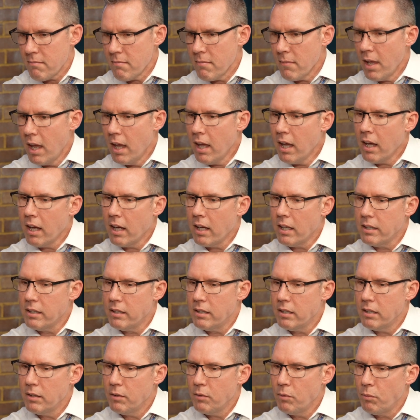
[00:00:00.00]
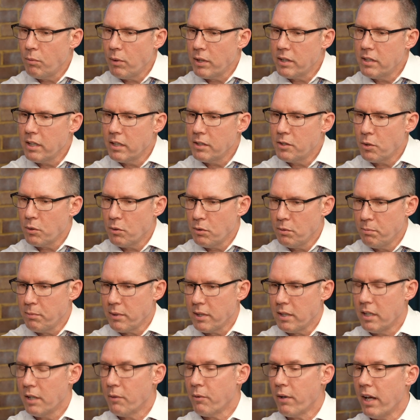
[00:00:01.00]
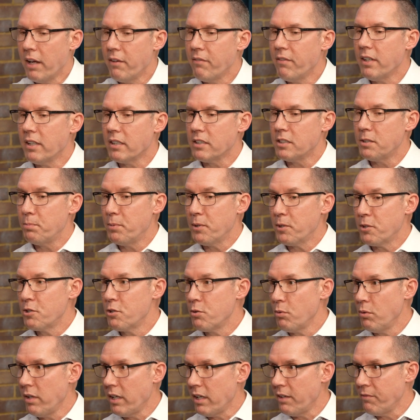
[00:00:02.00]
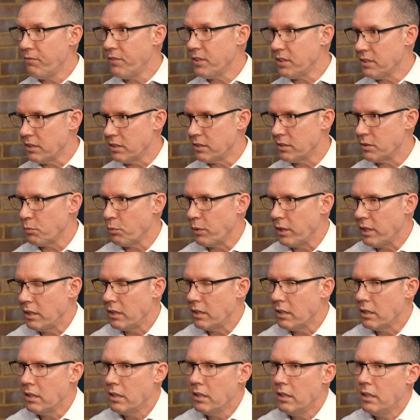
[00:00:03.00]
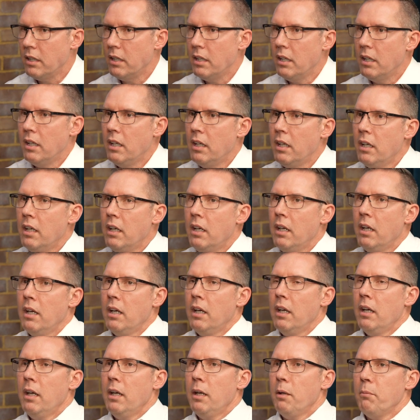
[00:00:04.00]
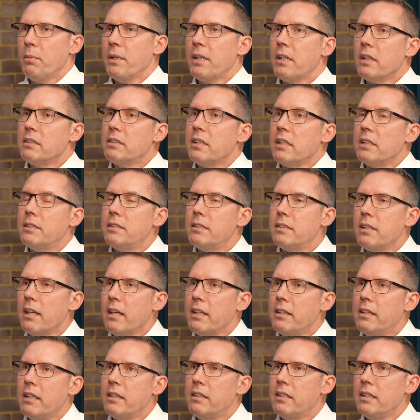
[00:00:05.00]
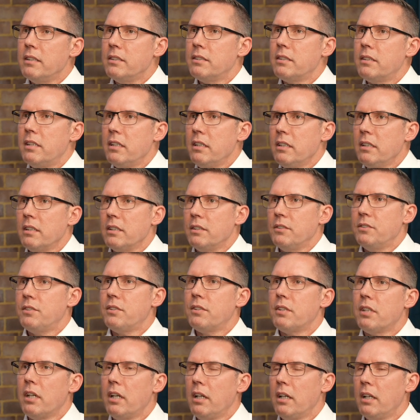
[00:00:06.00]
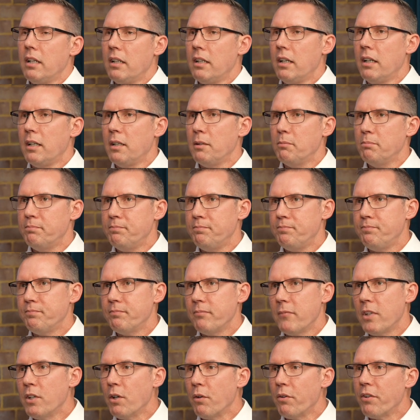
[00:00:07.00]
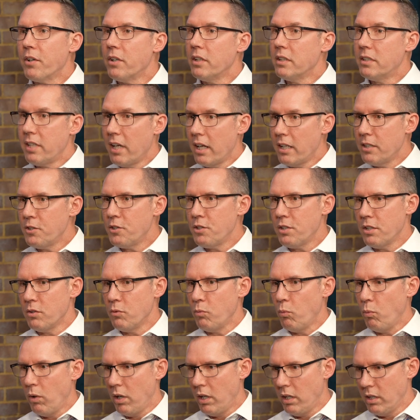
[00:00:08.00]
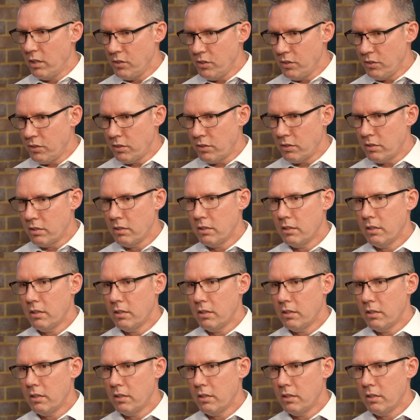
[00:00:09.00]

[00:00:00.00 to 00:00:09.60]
And what they told me, they were having a spiritual emphasis week because they said that these kids, their intention was,